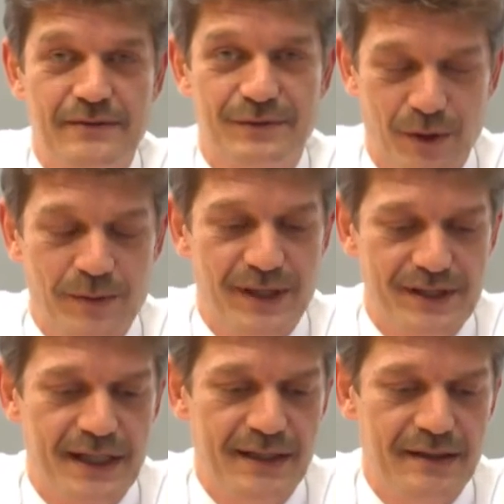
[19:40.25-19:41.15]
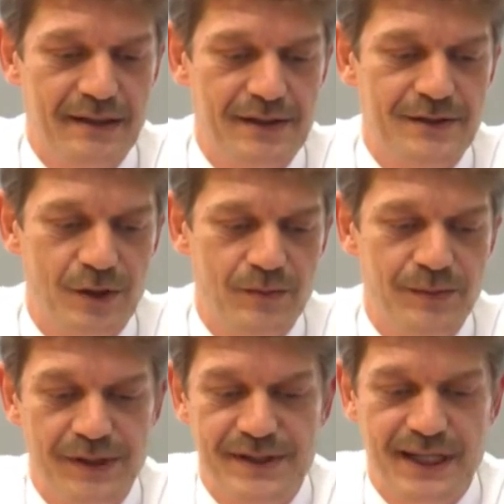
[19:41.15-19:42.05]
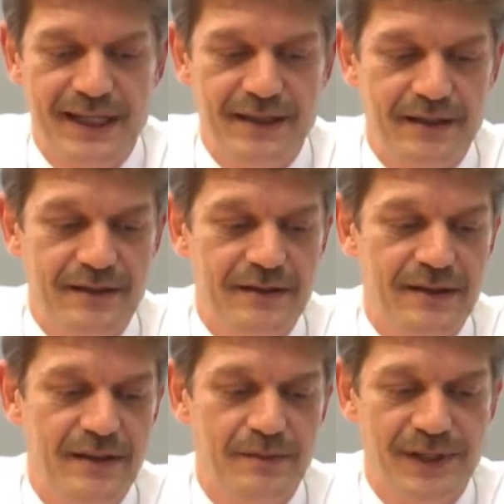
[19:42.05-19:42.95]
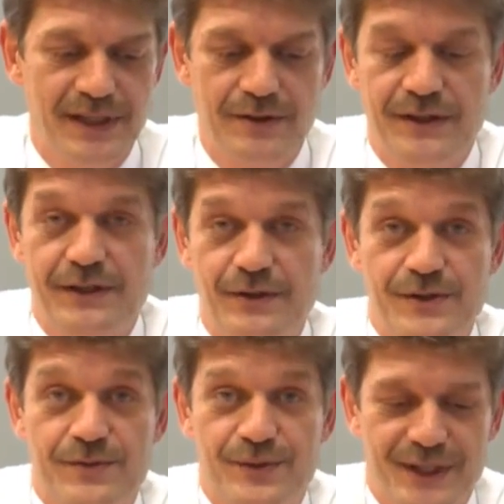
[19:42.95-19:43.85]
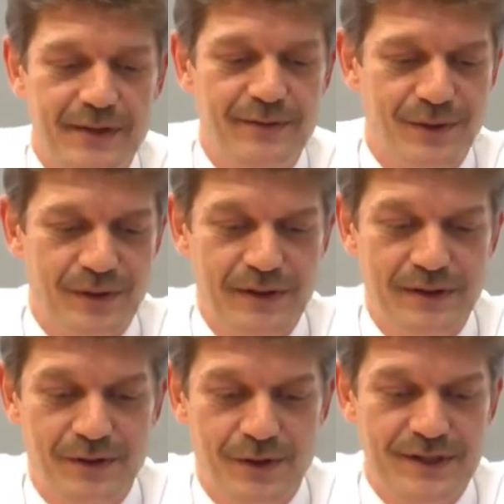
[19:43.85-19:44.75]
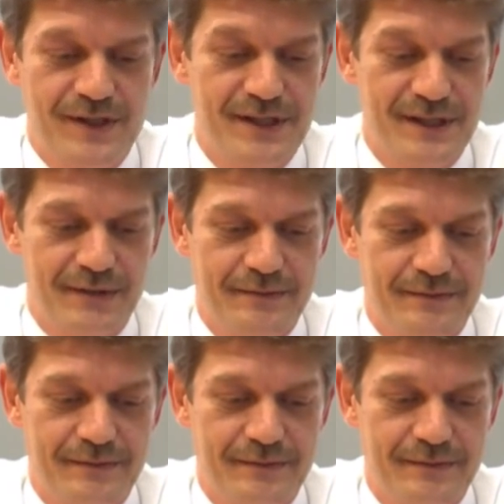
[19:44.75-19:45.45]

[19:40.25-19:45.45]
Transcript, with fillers: from the sun is compensated by a continuous free fall towards the sun.